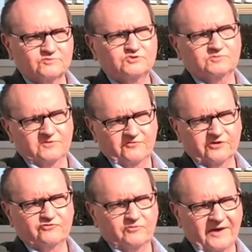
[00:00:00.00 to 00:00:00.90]
which would be a
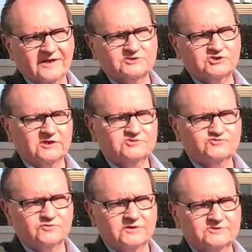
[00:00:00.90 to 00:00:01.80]
very dramatic change
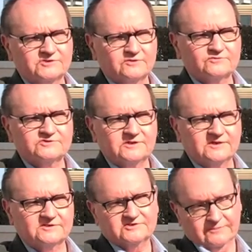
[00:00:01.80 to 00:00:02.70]
for any southern
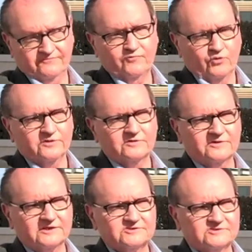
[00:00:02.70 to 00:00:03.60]
state except Florida and
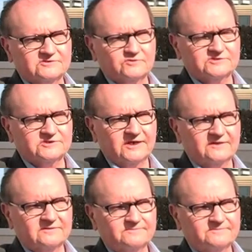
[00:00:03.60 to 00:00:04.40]
Texas and Louisiana.